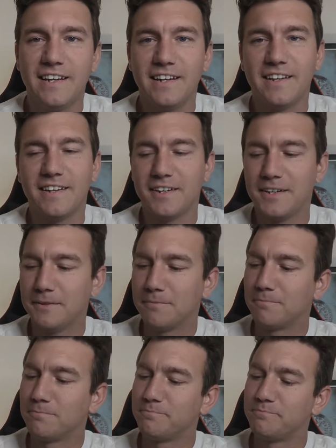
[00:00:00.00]

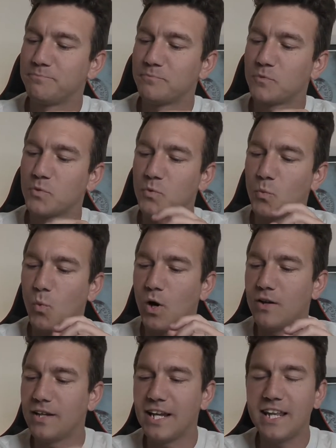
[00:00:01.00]
Um,
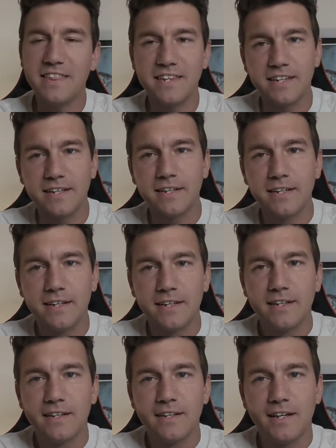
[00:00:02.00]
while Eithan,
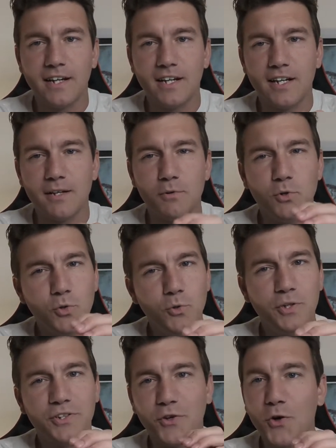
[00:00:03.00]
uh,
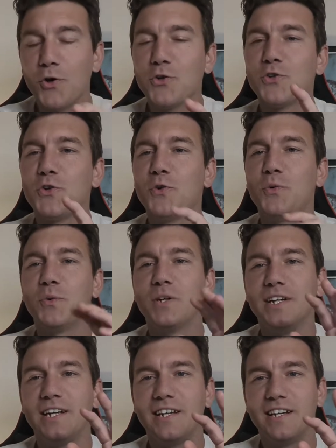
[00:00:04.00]
who is also
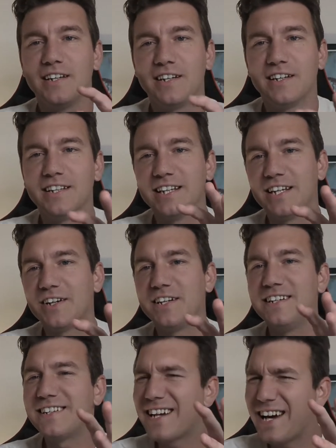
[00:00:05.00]
a hilarious,
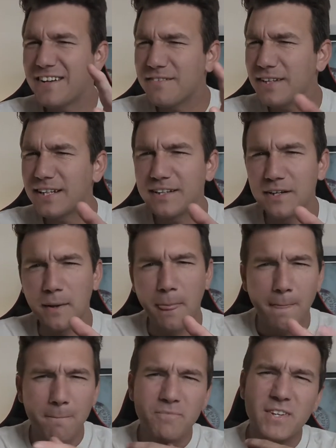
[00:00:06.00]
he's kind of like a,
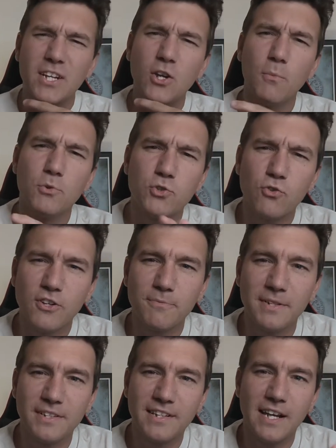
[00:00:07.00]
he almost strikes
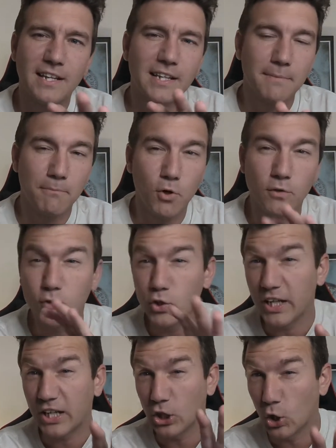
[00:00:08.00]
me as kind of like a Marvel
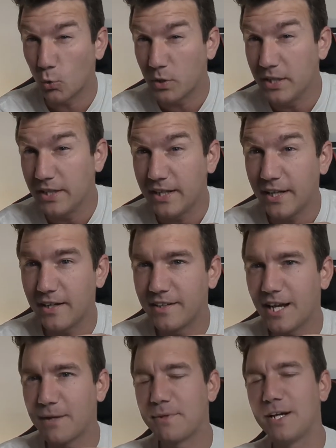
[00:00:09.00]
like Loki
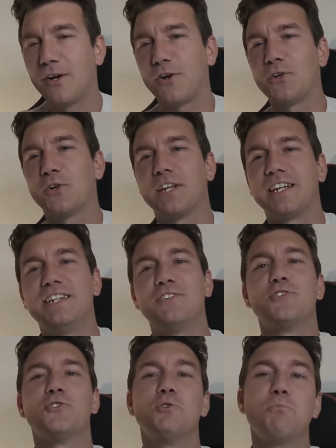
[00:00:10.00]
type character. Like he's
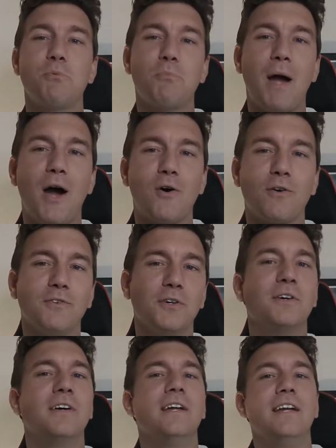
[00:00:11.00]
super
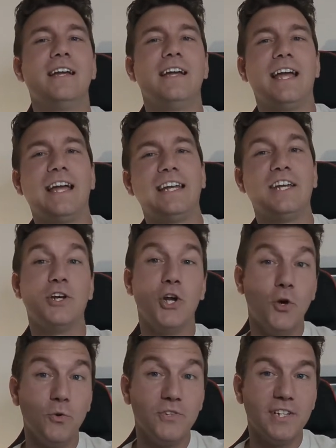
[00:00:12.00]
powerful, and he
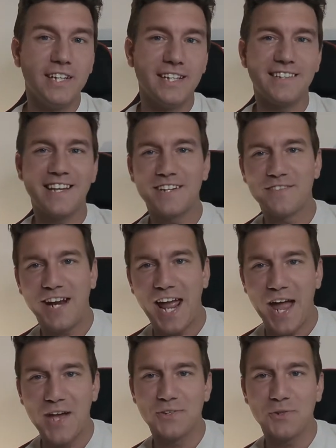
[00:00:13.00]
knows it, and he's kind of an
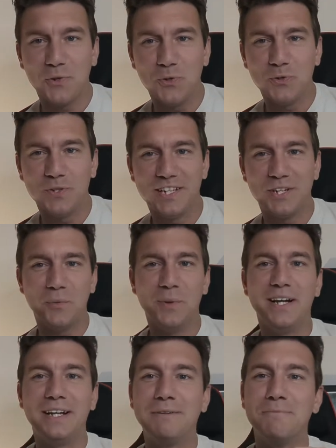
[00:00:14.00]
asshole in a
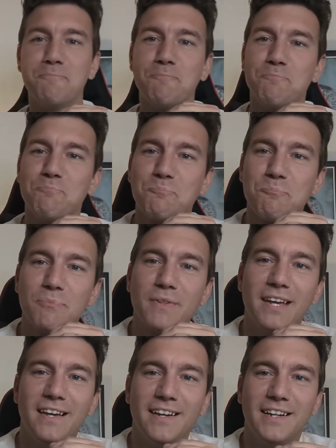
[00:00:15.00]
way.
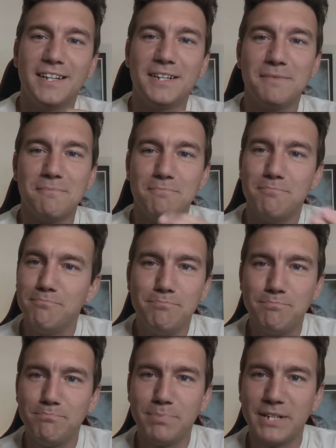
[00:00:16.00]
Um,
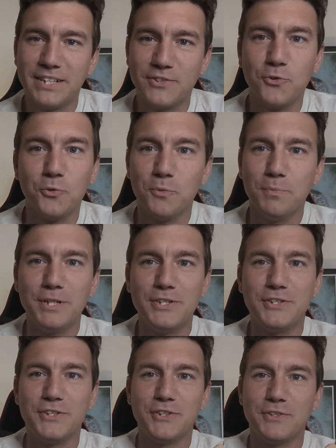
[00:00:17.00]
but he's but
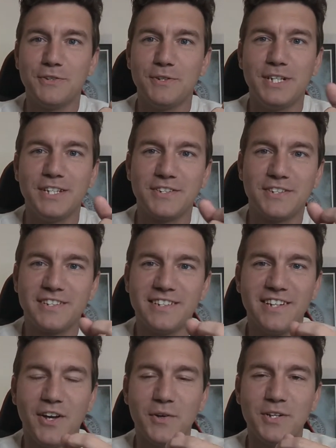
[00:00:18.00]
he's, he's
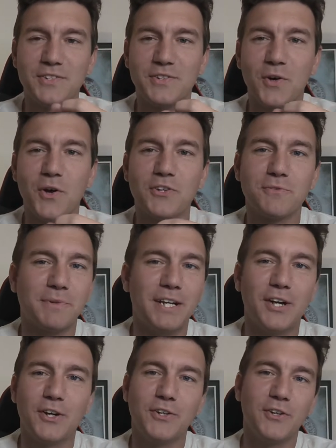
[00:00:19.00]
you know he's an awesome
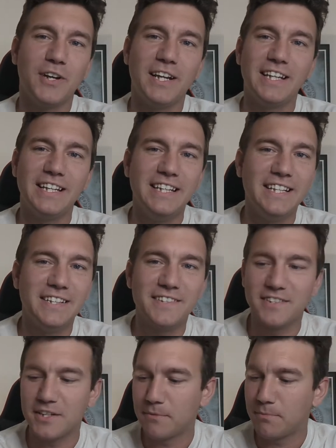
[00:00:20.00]
character, and he
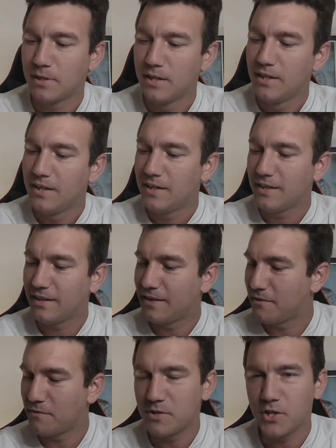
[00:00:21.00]
ends up
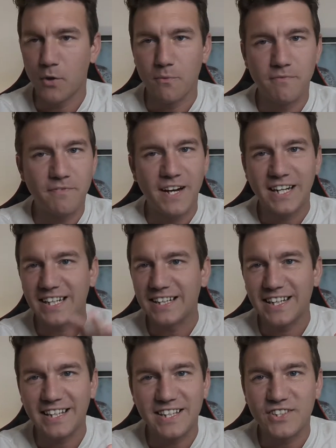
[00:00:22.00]
you know fighting
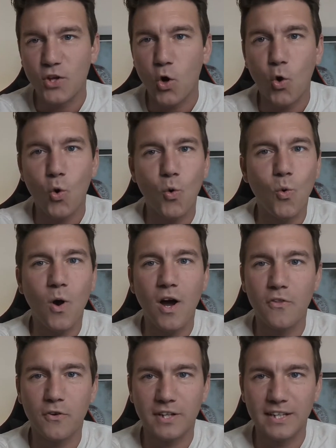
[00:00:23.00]
like this whole
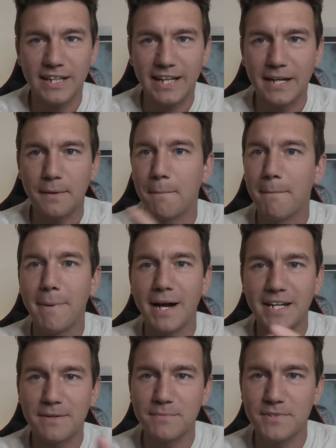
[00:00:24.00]
other clan by
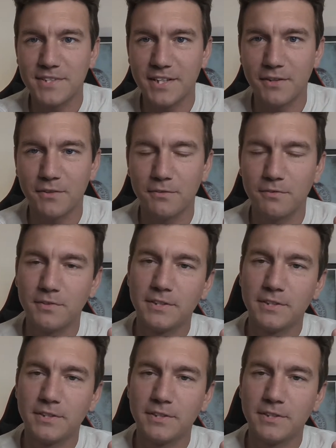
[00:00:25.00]
himself.